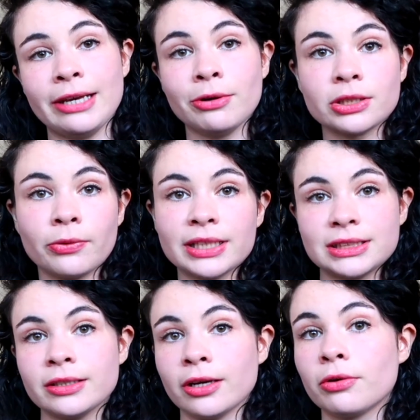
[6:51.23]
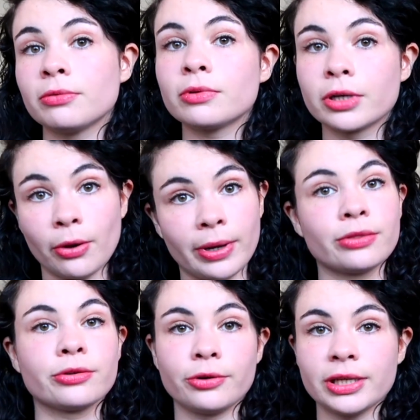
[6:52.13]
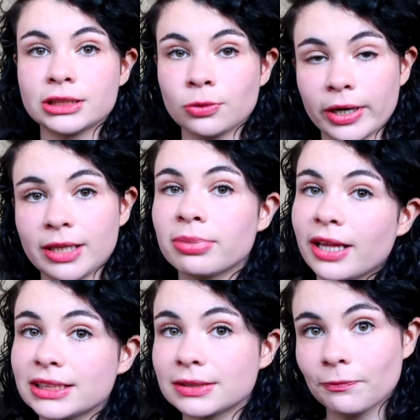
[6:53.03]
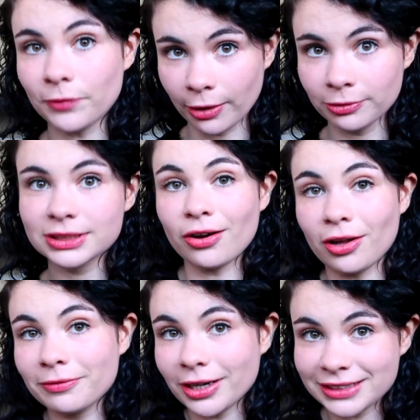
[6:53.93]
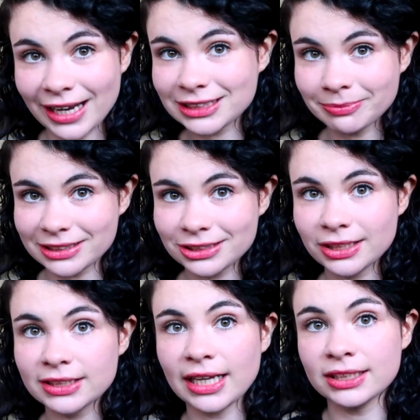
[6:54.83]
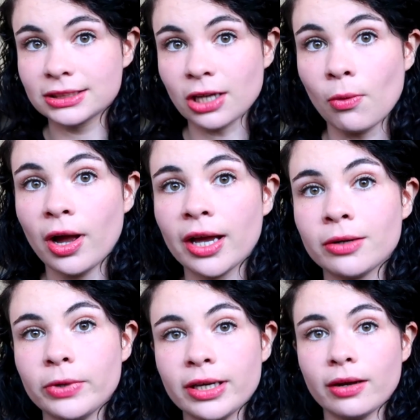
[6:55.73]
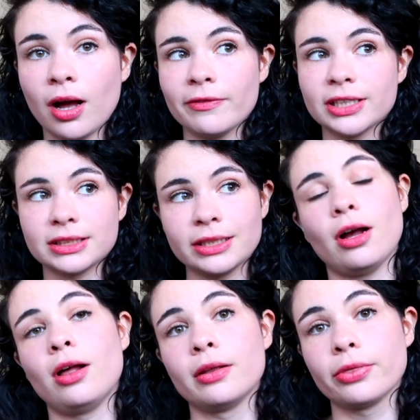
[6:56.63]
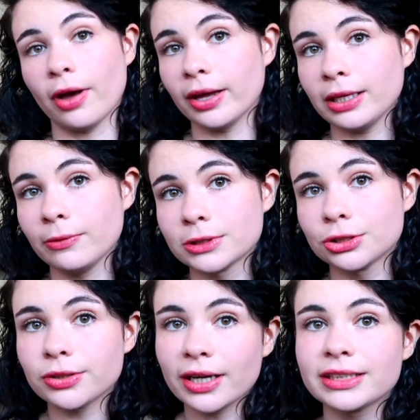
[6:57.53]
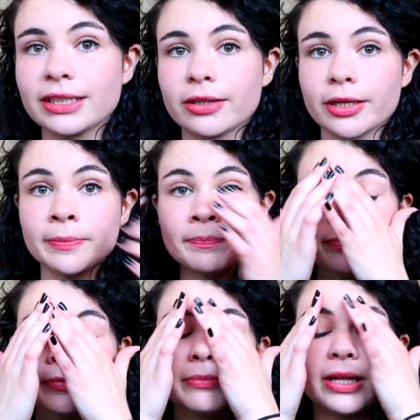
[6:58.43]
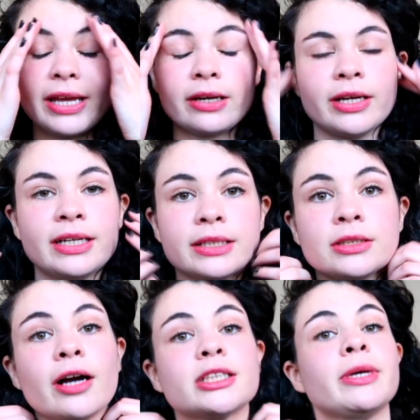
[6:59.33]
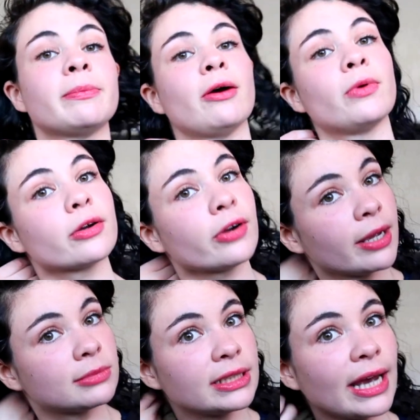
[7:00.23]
he was always, you know, going through his 20+ phones and all of their text messages and so on. We obviously all thought he was a drug dealer, but later he did talk to me about what crimes he